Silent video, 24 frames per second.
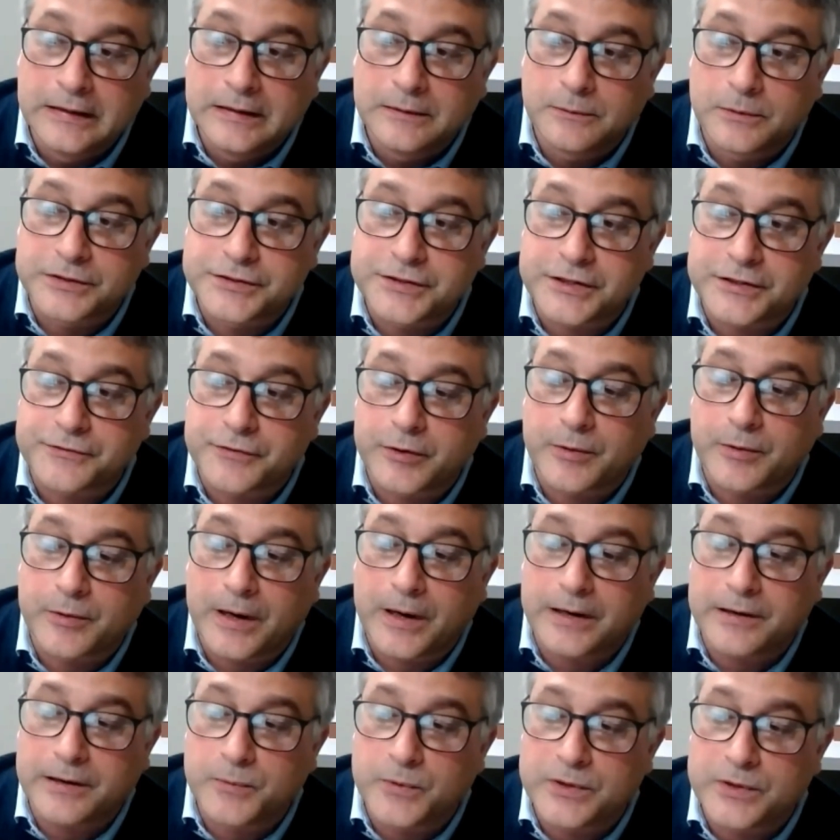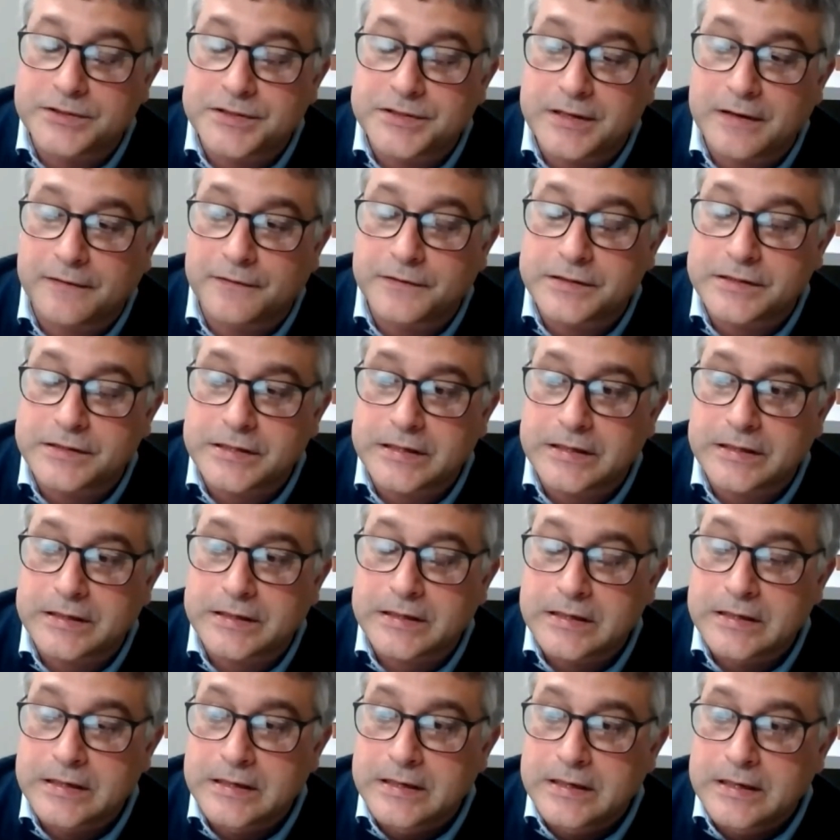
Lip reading: which is required in 117,